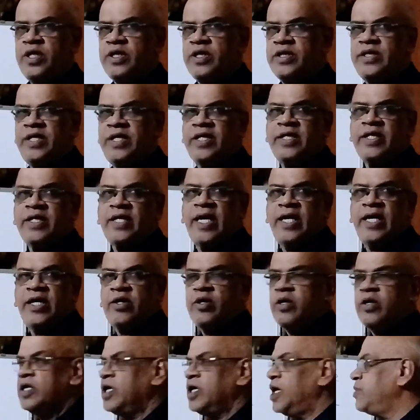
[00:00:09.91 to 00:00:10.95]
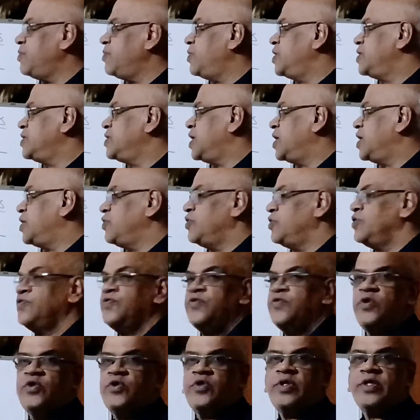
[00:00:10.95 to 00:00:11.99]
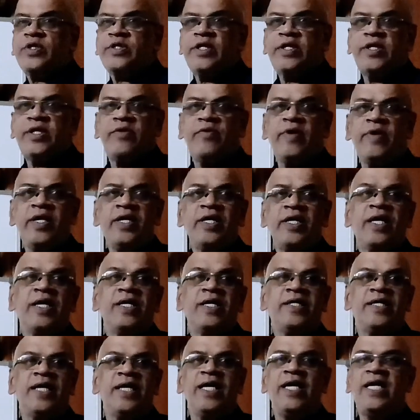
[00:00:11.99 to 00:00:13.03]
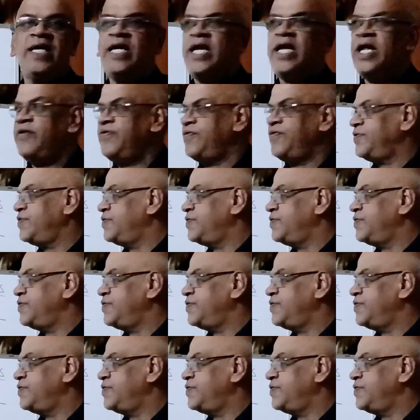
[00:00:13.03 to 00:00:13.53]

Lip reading: that is hydrocarbons, are useful to us in our daily life.